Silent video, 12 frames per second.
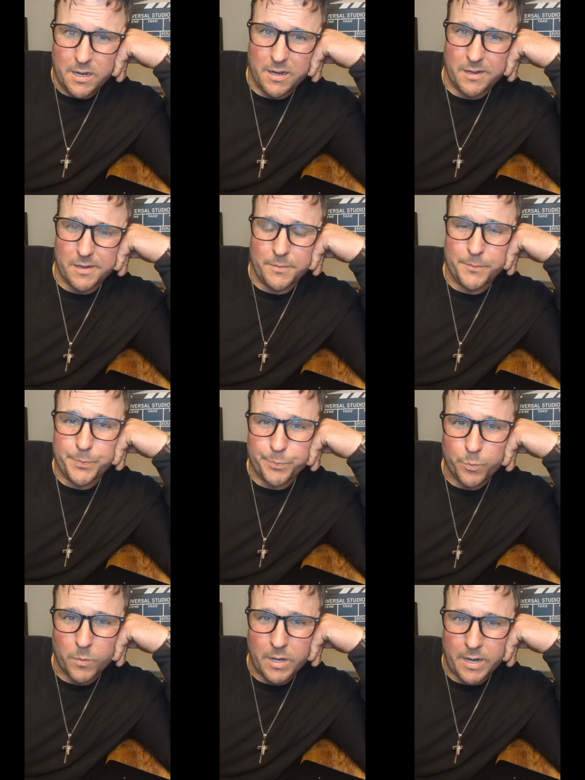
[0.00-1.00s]

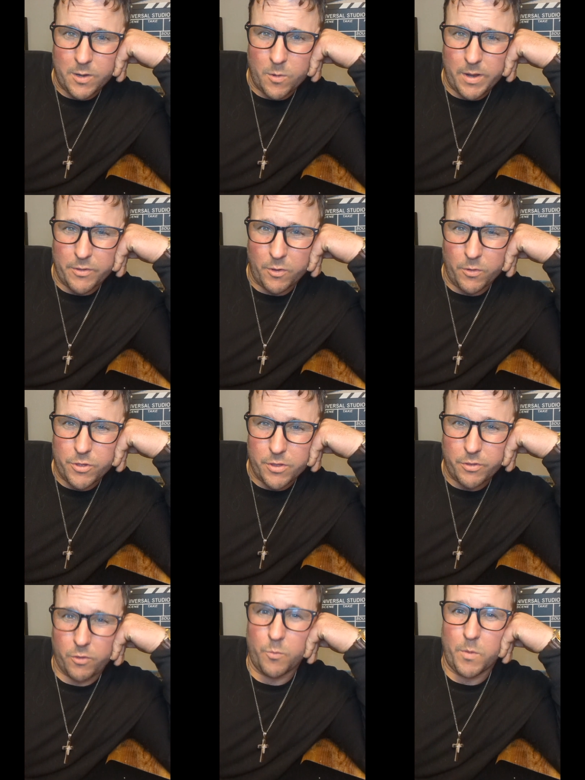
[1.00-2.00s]
I know I told you
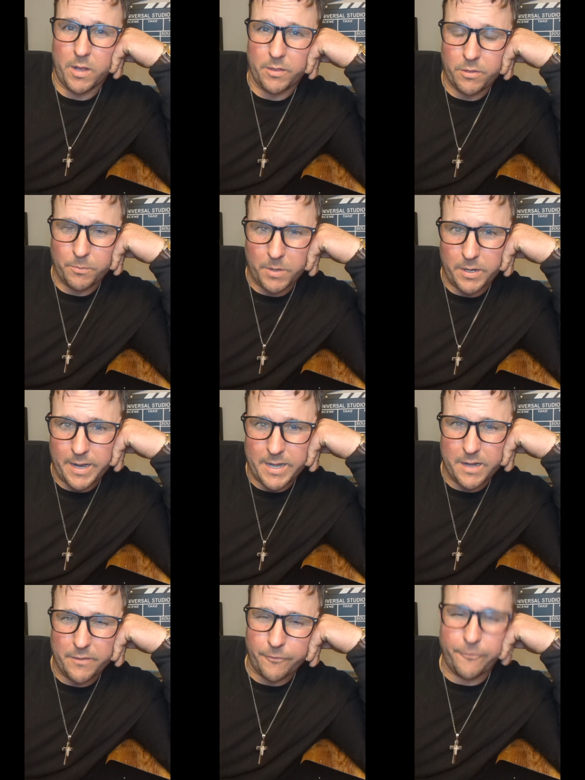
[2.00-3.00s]
2 months, but I
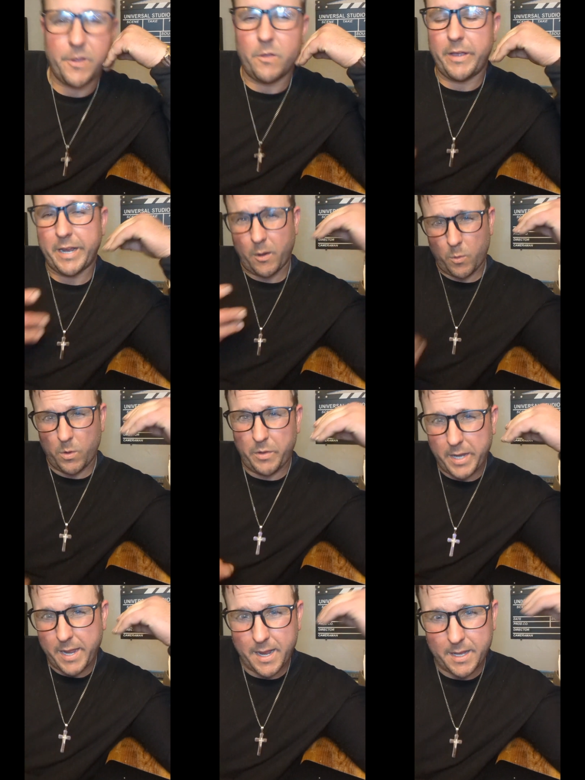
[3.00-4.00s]
didn't feel like I
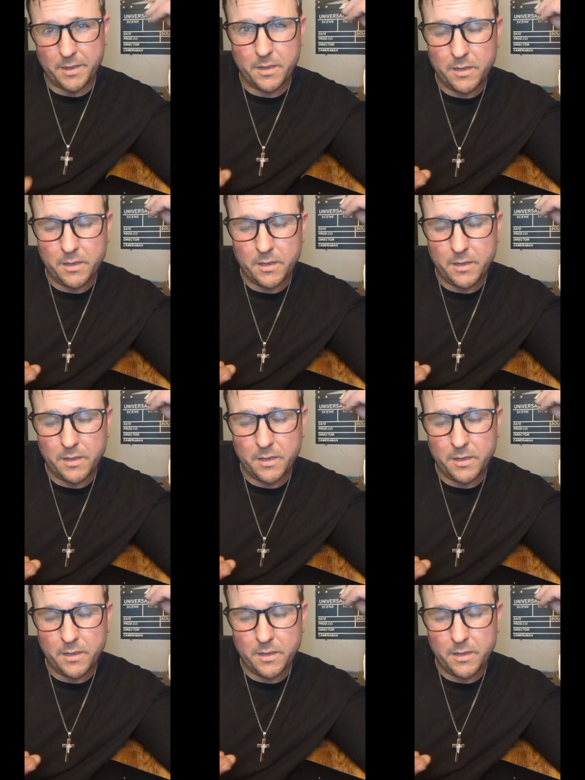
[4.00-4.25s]
really had